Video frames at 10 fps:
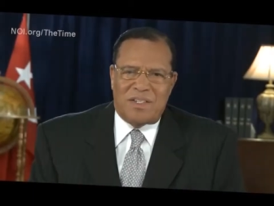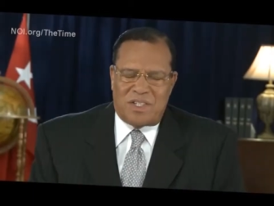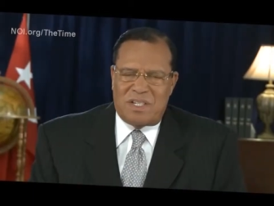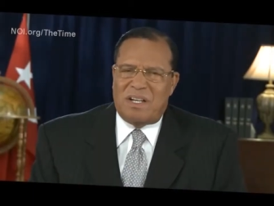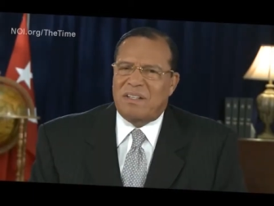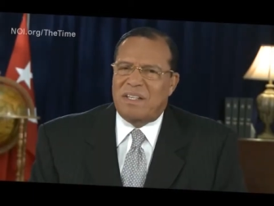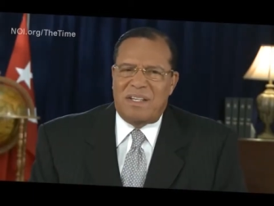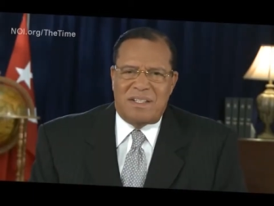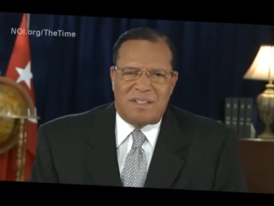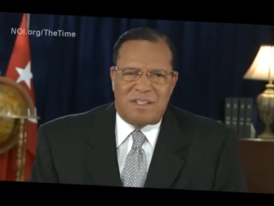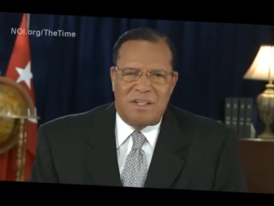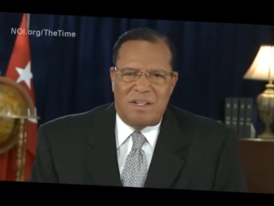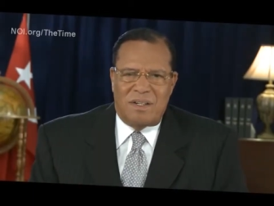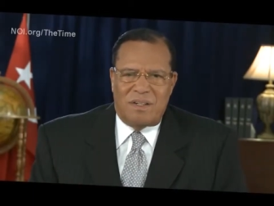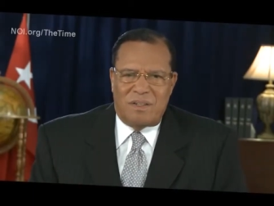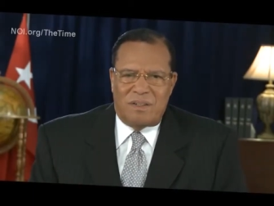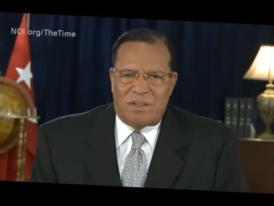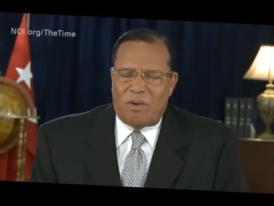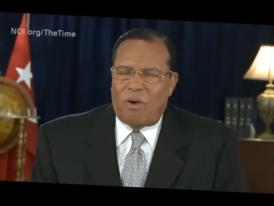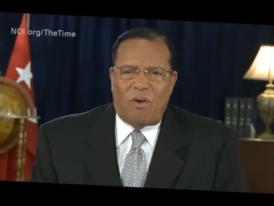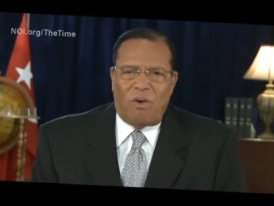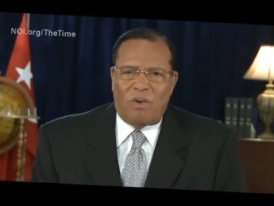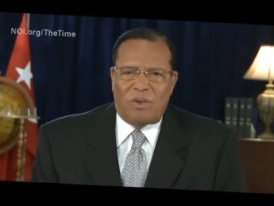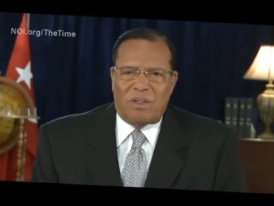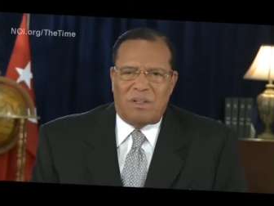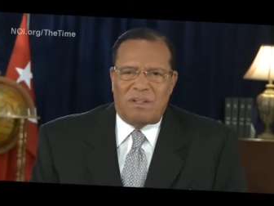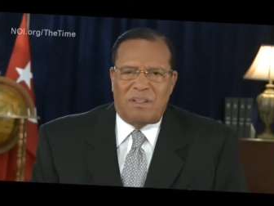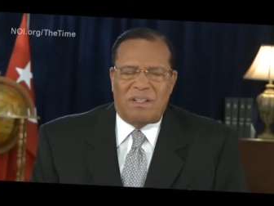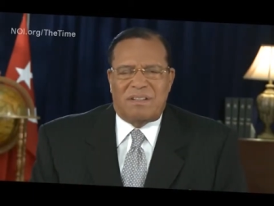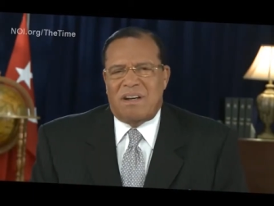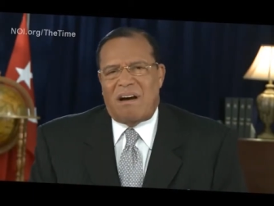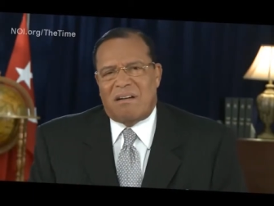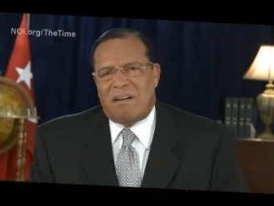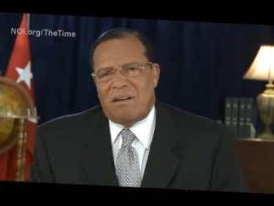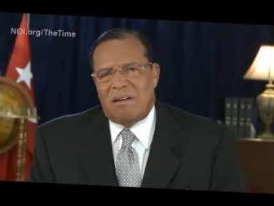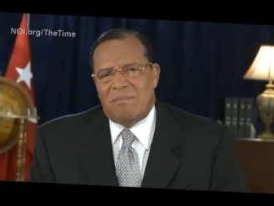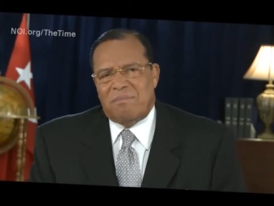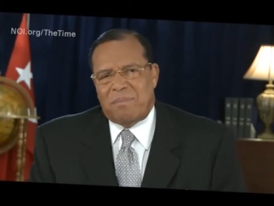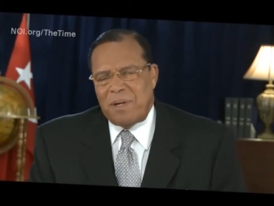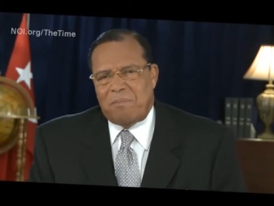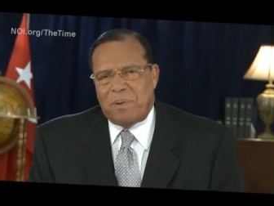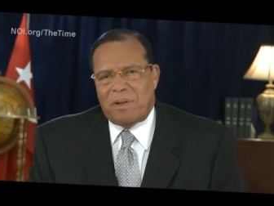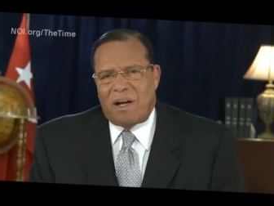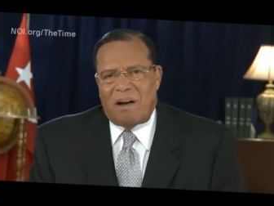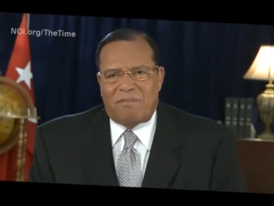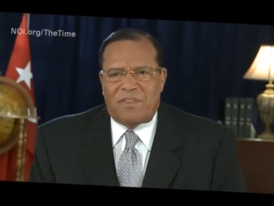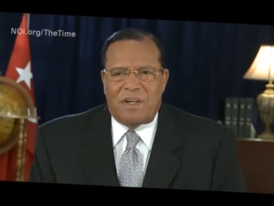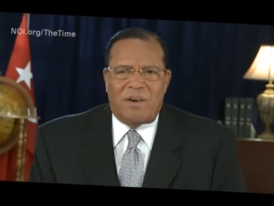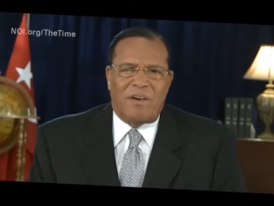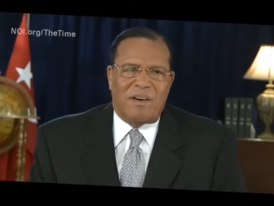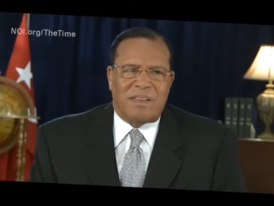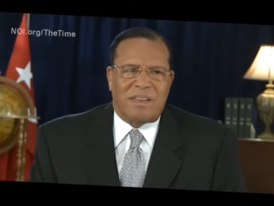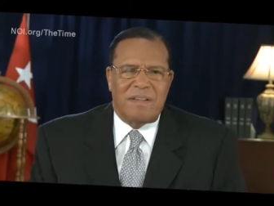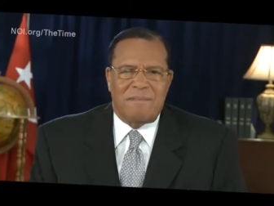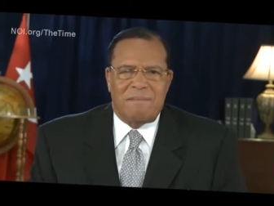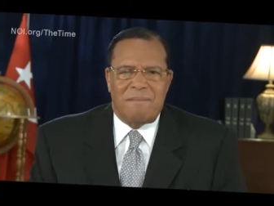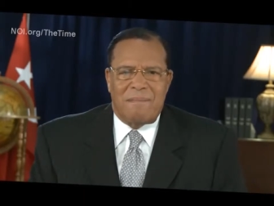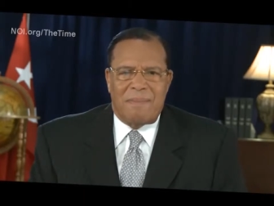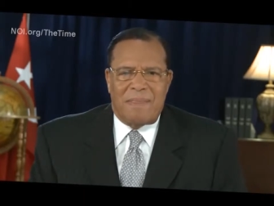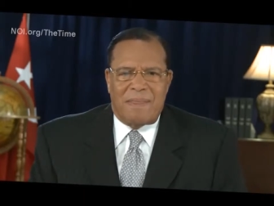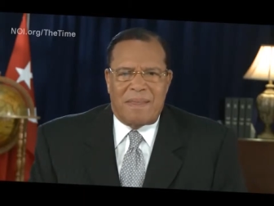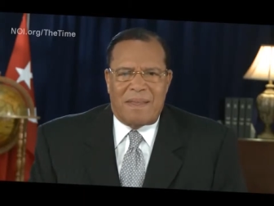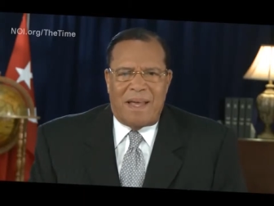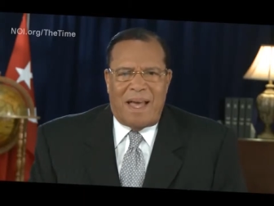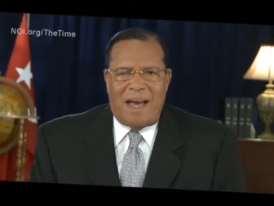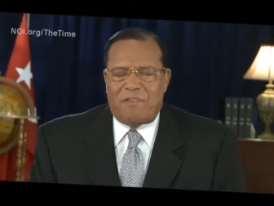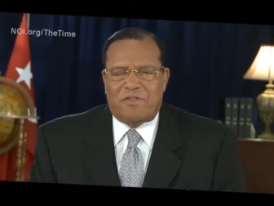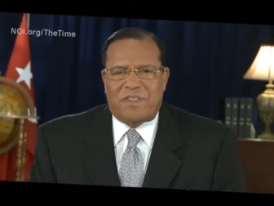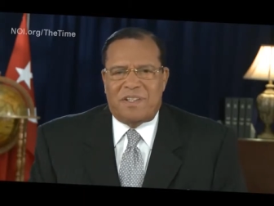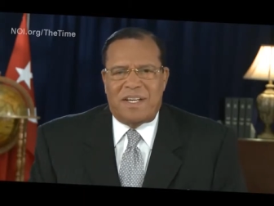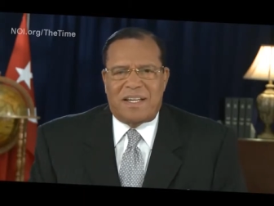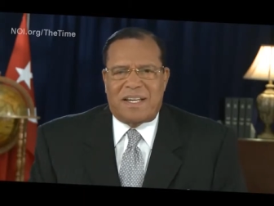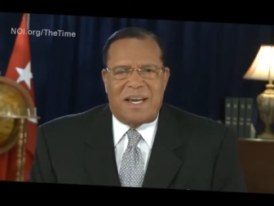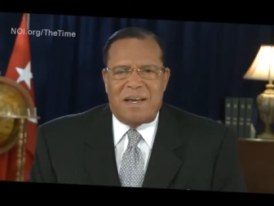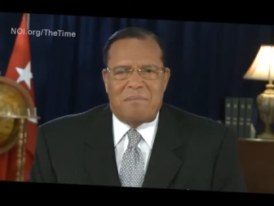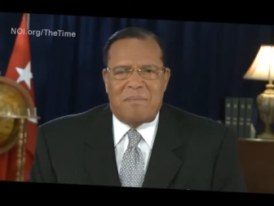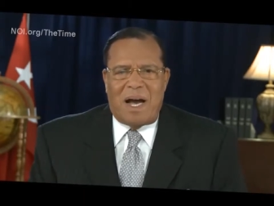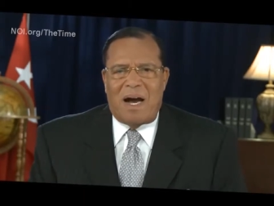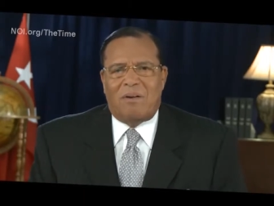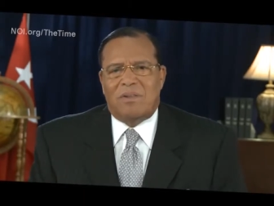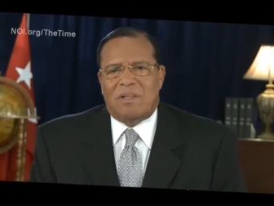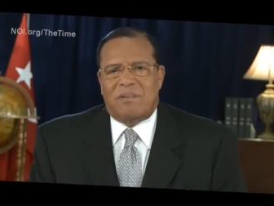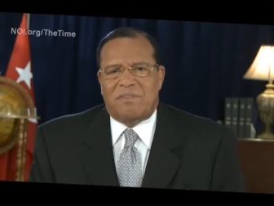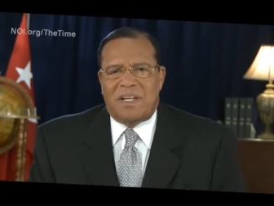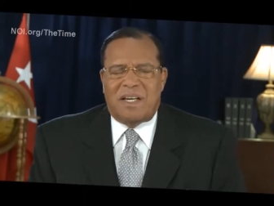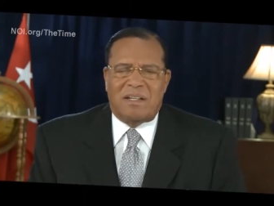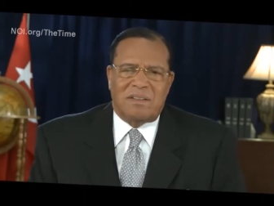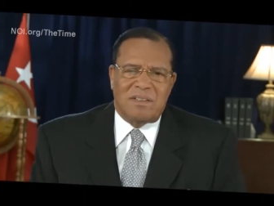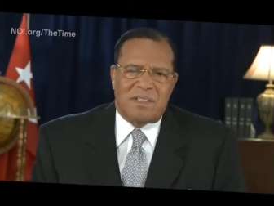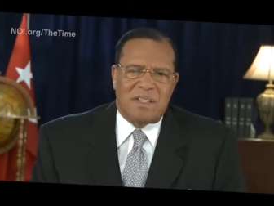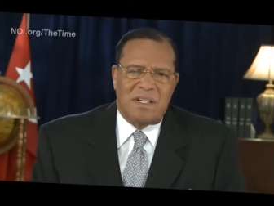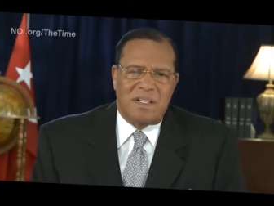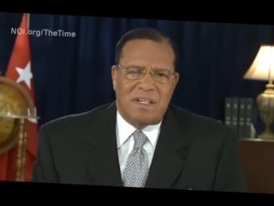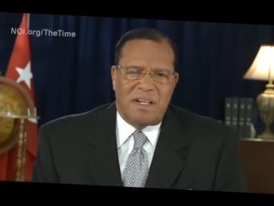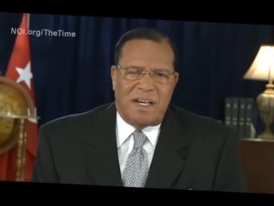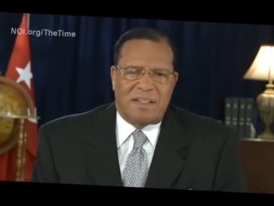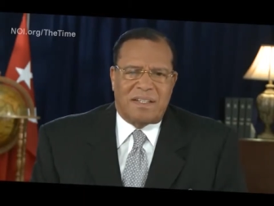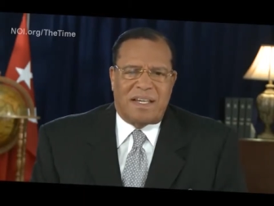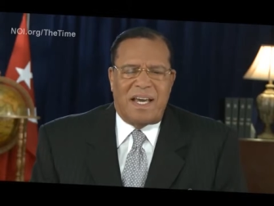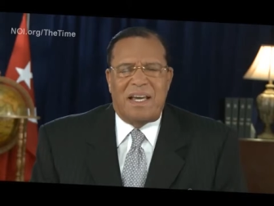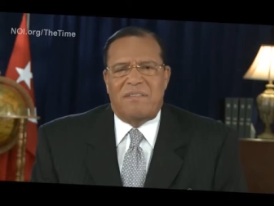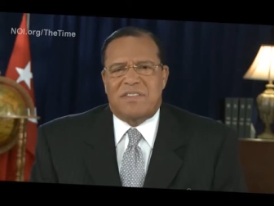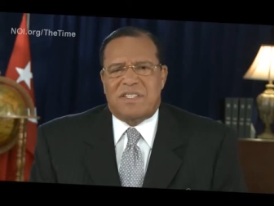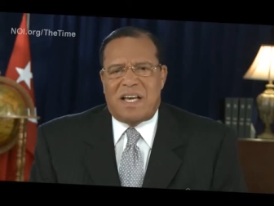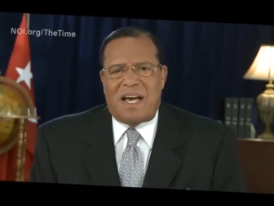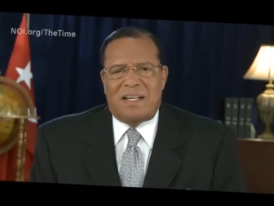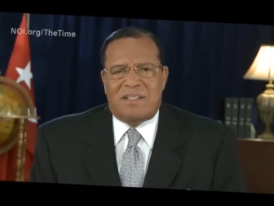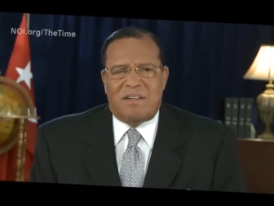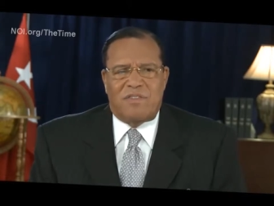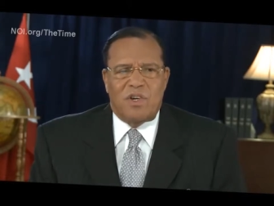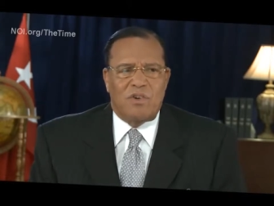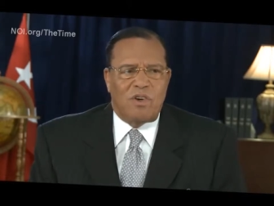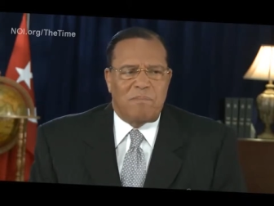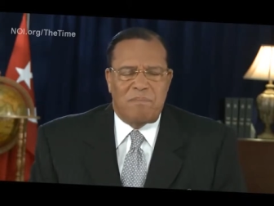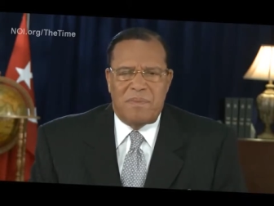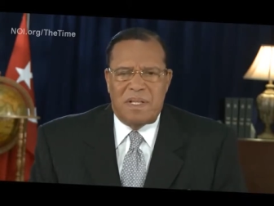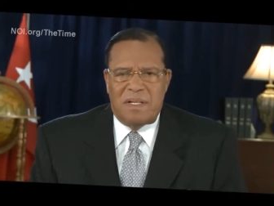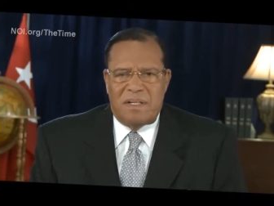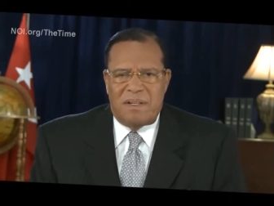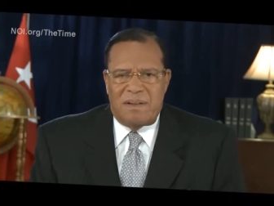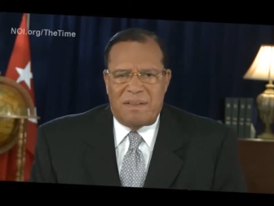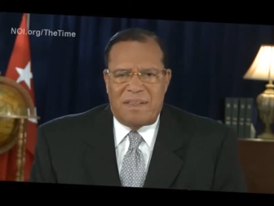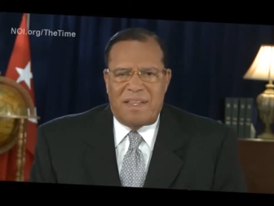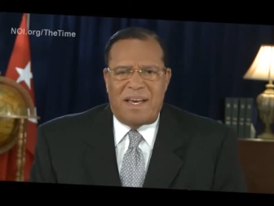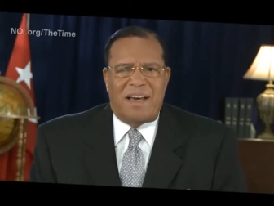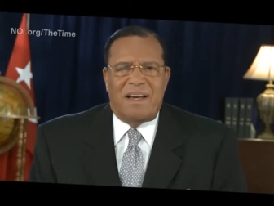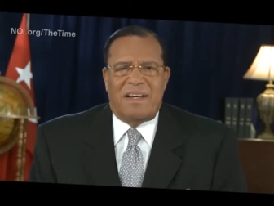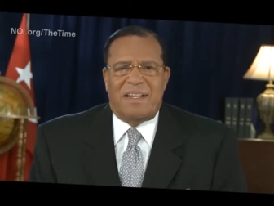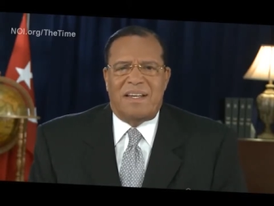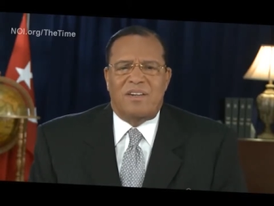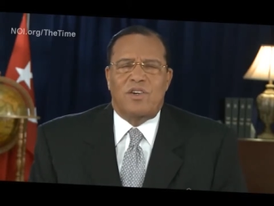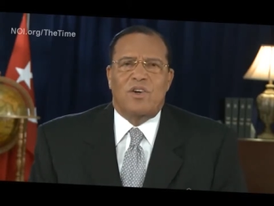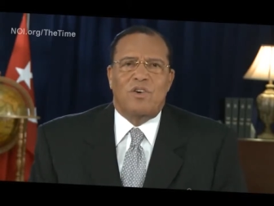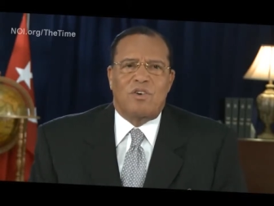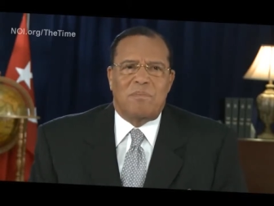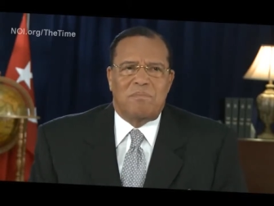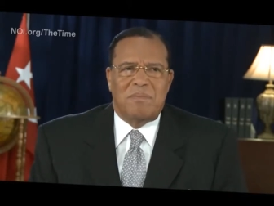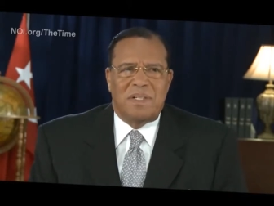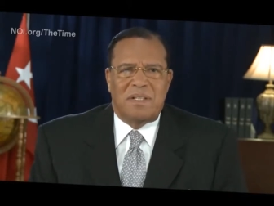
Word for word: has done this to all the darker people of the earth after they came out of the hills and cave sides of Europe. There in Europe,